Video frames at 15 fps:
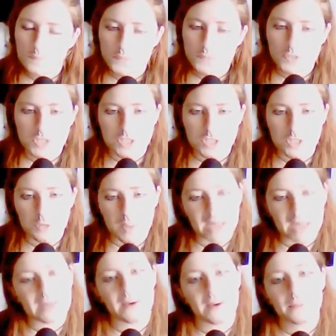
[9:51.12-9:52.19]
Stitch it
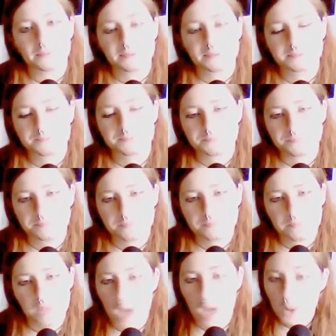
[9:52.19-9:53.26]
back up.
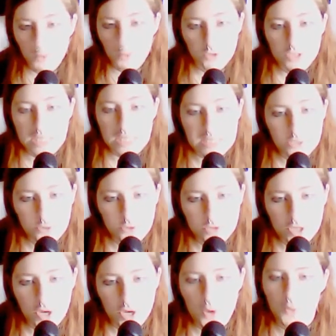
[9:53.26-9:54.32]
Teddy's good
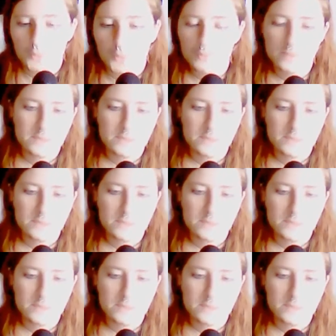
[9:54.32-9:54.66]
to go.